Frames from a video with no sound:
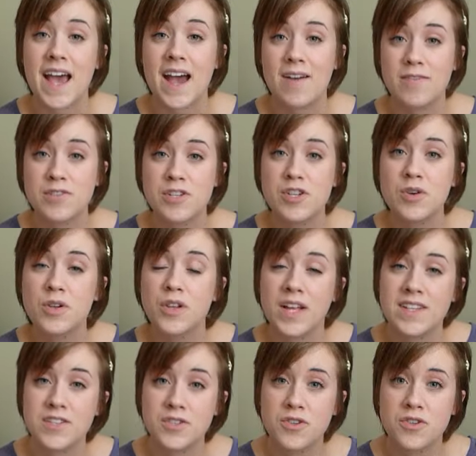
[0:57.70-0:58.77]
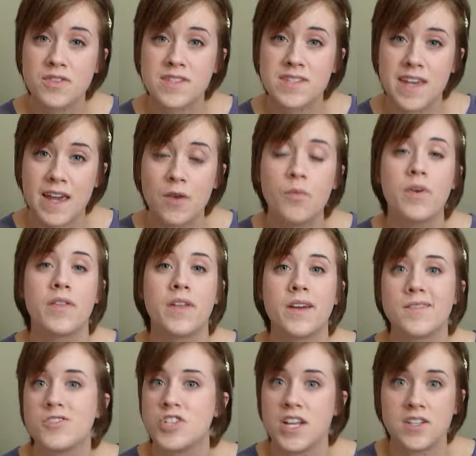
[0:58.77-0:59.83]
after you cleanse your skin with
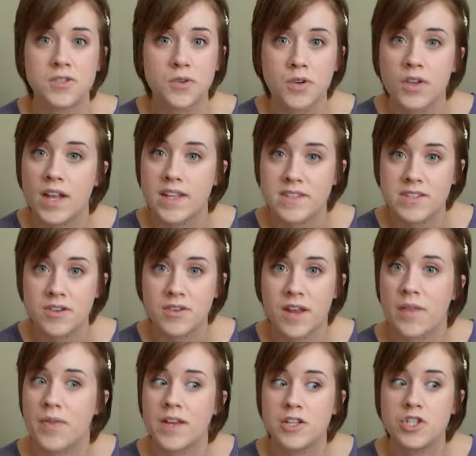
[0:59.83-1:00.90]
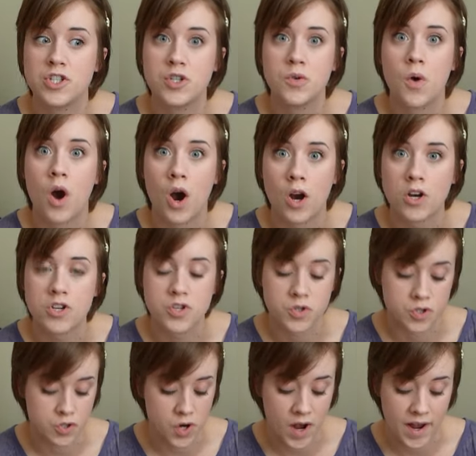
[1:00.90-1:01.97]
a gentle cleanser, nothing too harsh
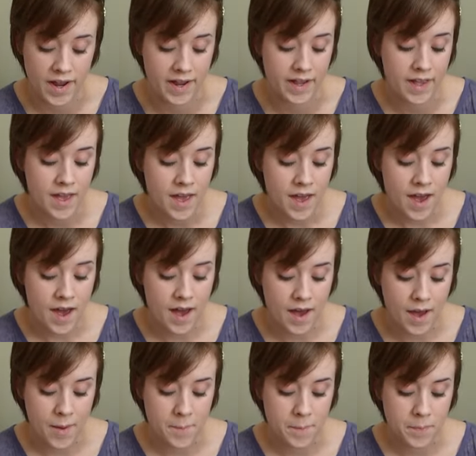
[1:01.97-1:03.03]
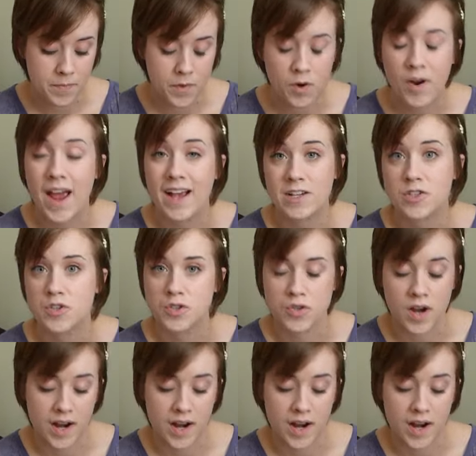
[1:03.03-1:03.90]
or drying or extra